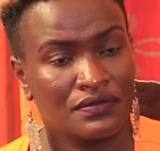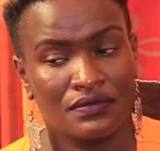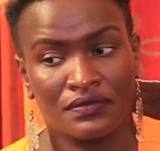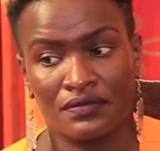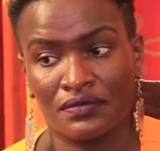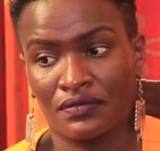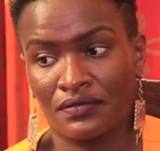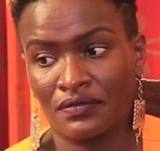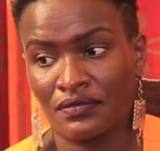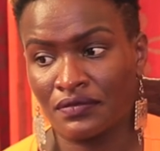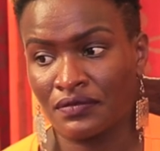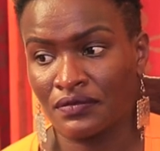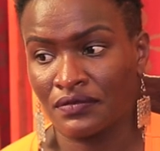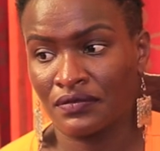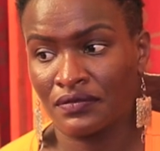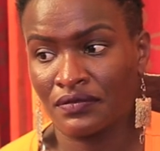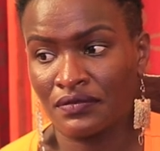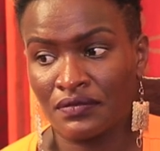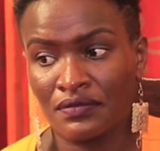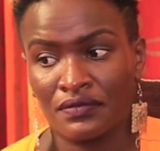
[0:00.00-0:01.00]
But how
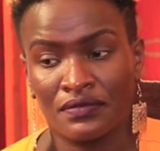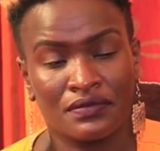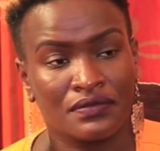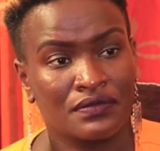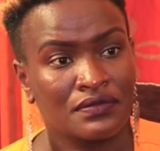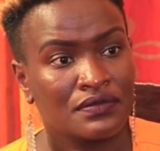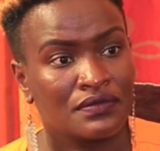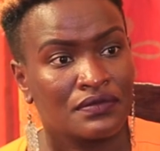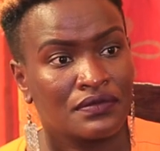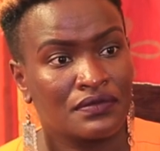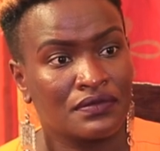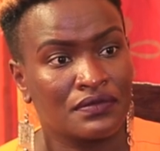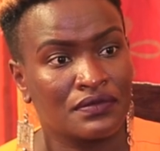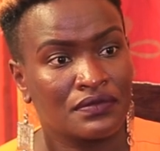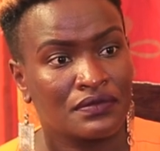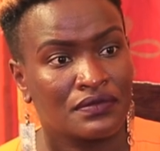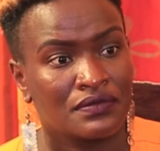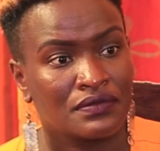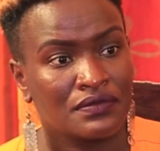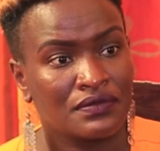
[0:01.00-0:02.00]
was the feeling of
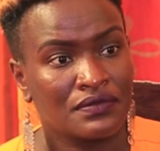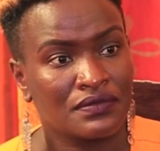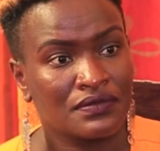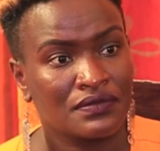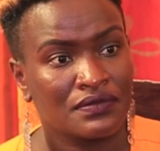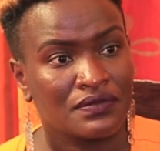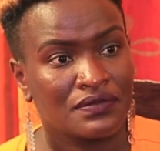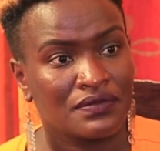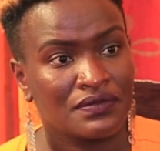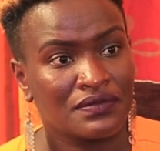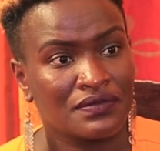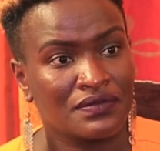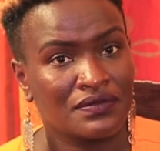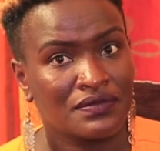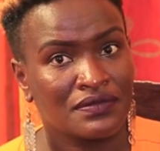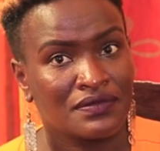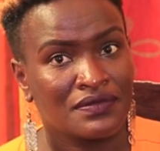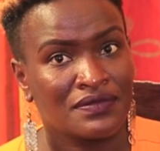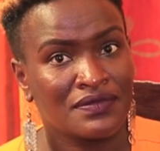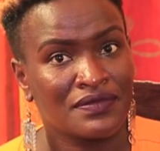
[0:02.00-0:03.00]
getting to 100,000
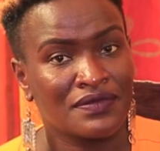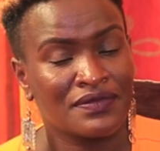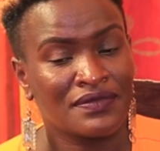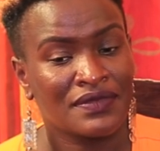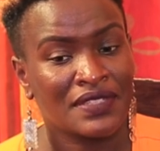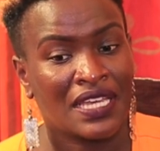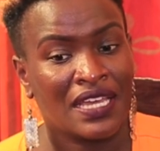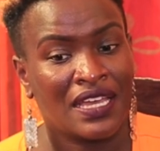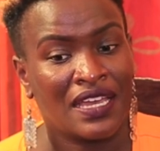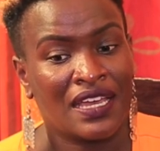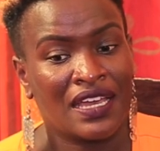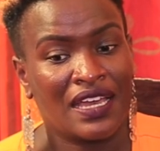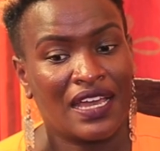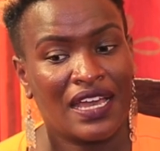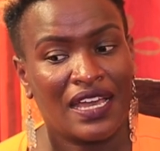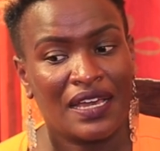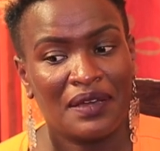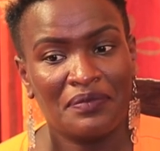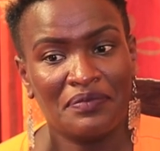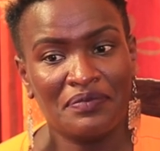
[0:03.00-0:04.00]
subscribers?
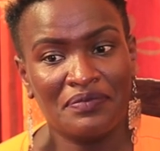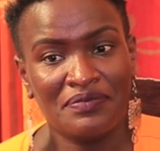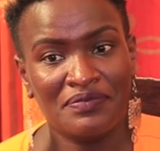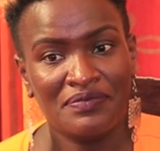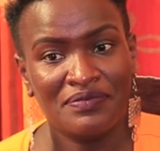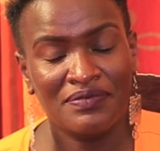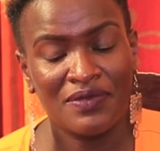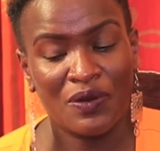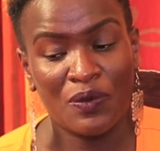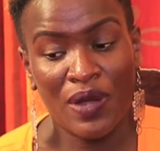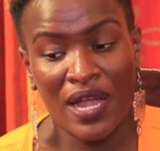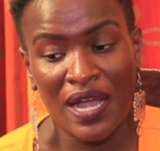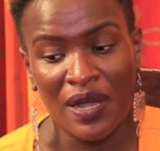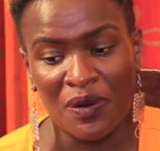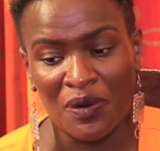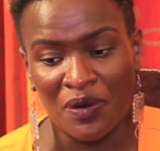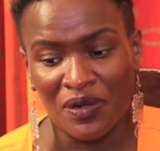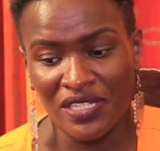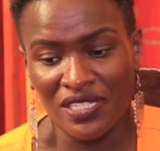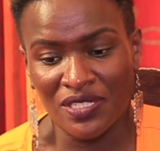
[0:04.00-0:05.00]

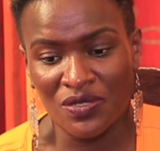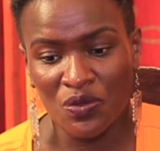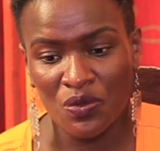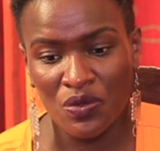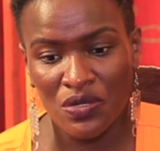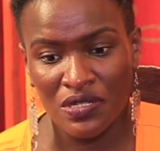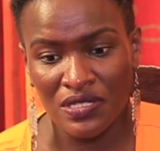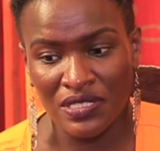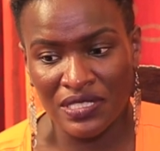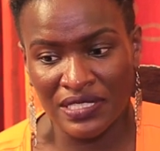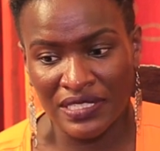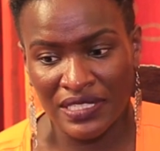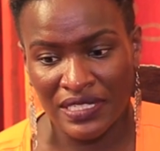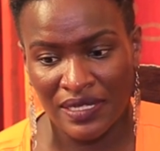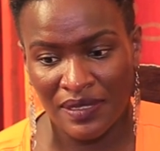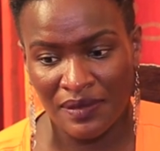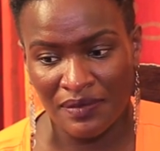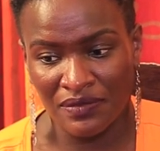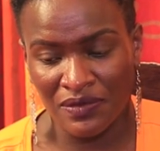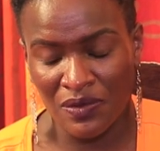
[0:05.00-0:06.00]
Wow. It was.
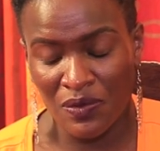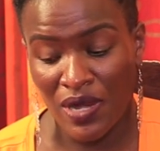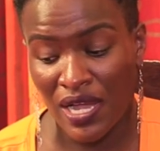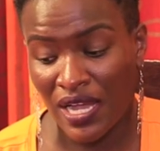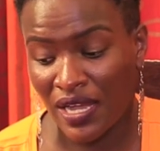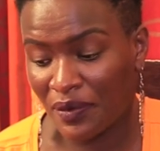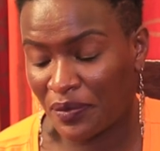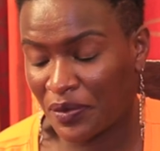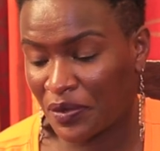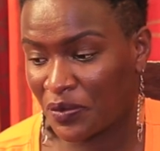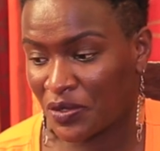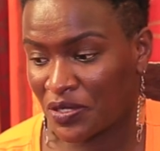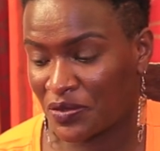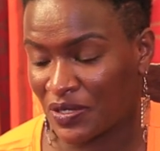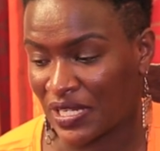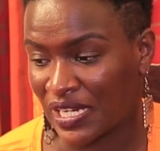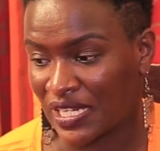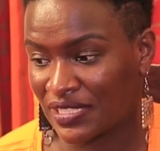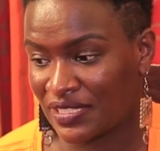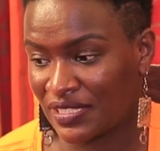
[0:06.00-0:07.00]
Wow. What
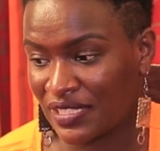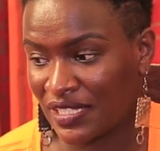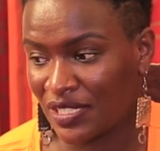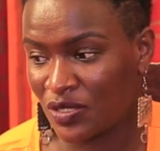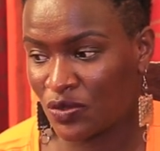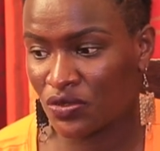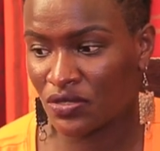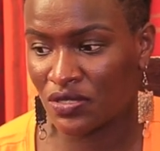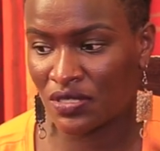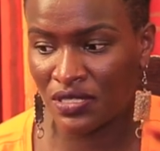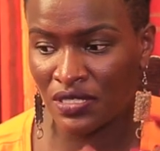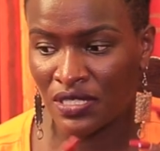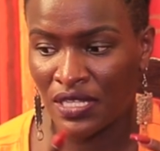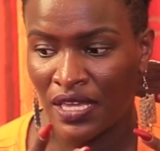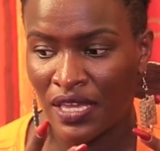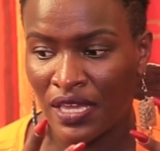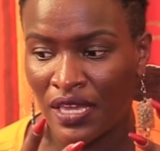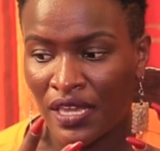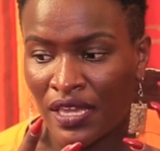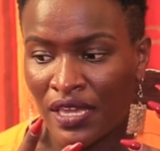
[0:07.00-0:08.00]
will I say? It was
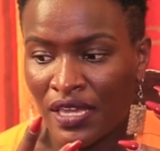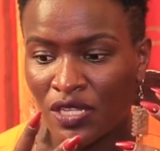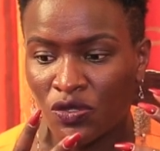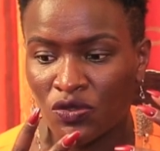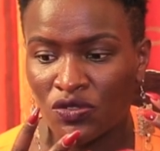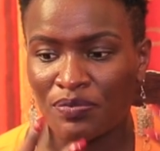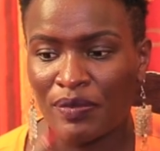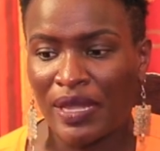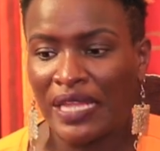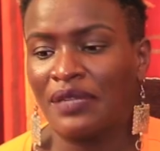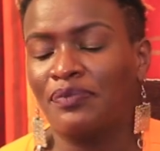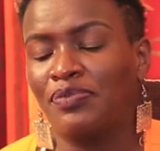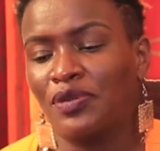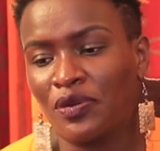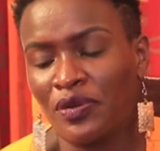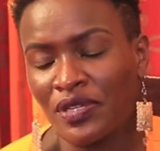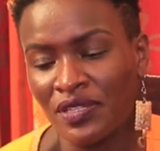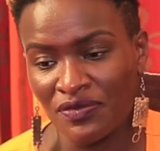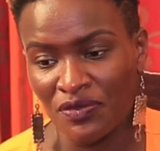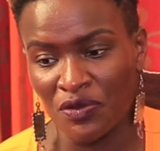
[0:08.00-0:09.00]

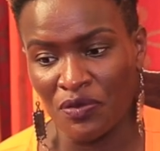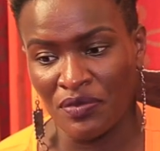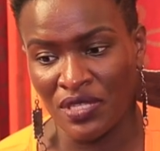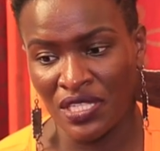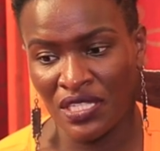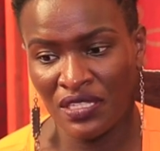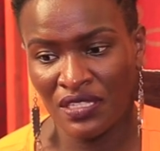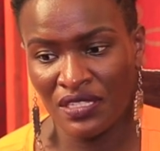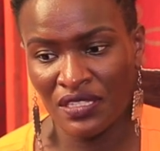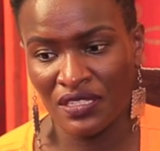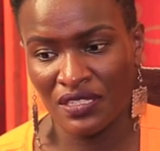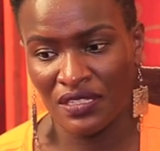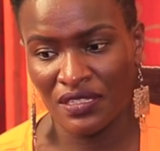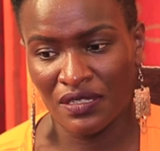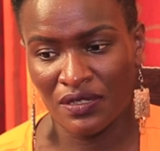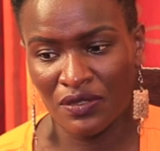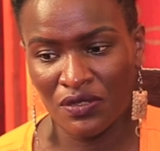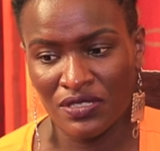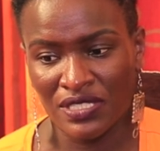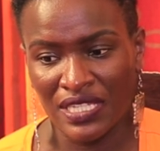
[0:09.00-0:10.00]
mind-blowing for me
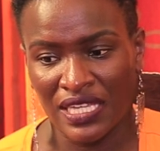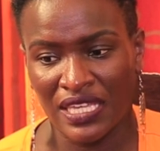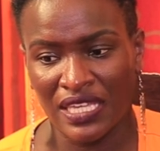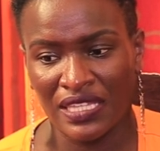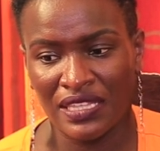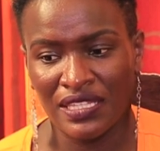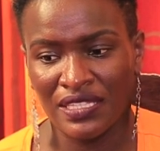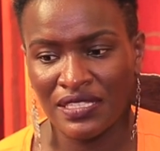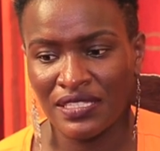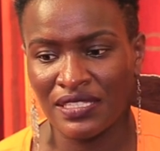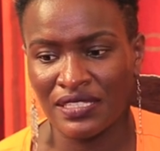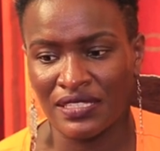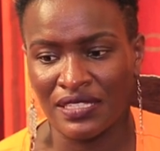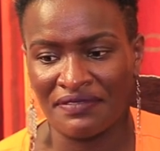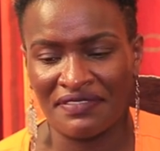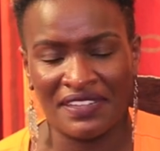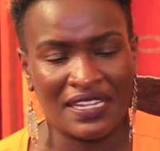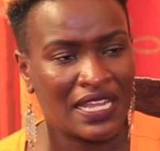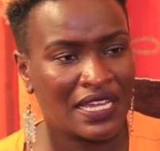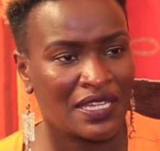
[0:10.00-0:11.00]
because, again, this is a
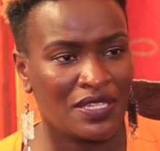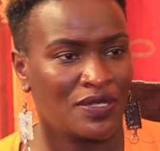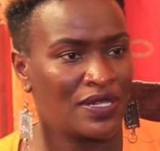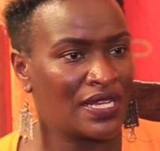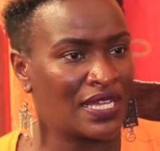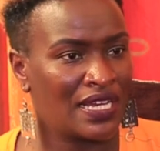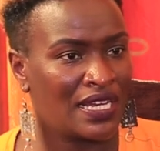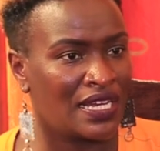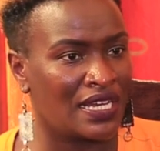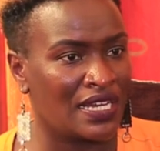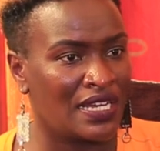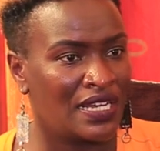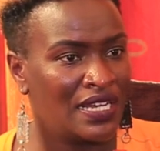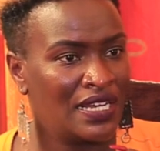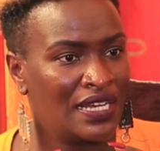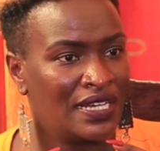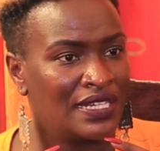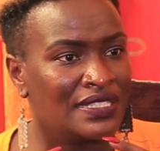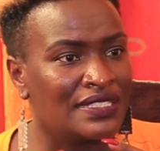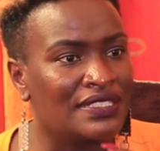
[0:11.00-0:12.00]
vernacular
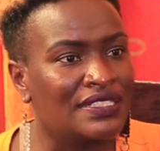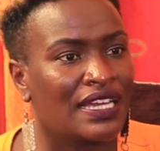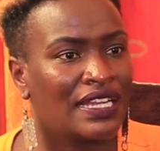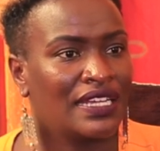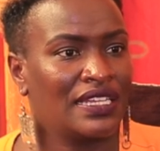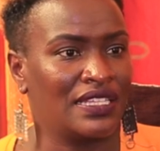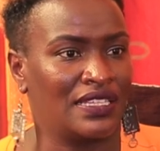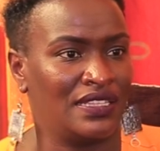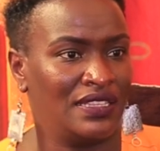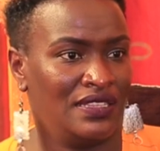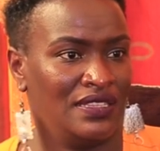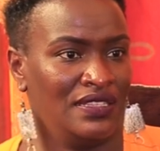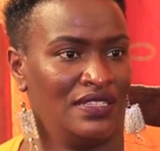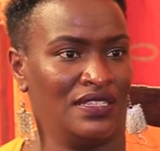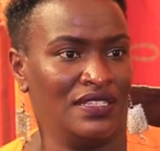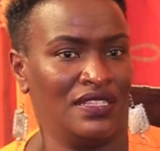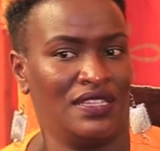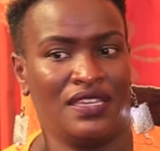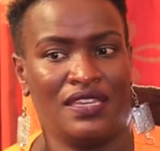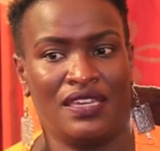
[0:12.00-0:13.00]
channel.
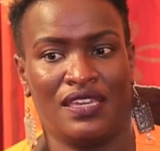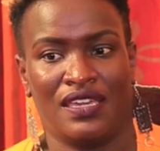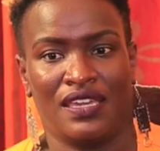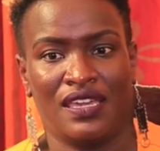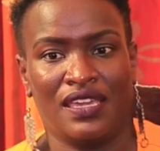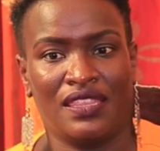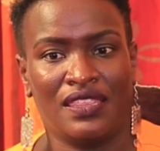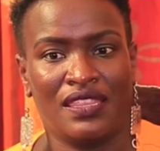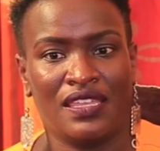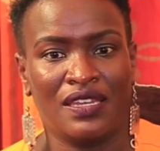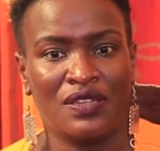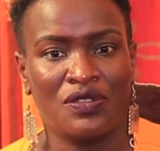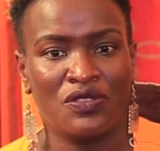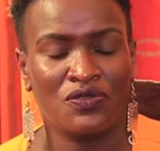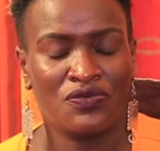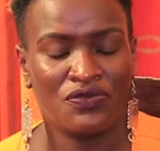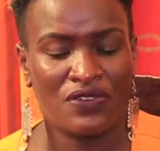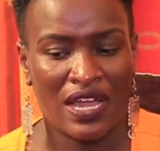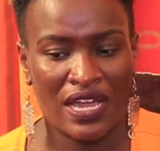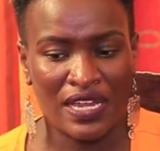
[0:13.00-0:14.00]
And then
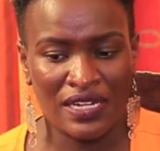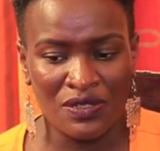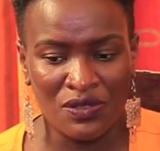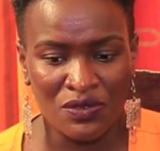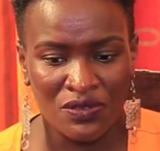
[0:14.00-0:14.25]
you've had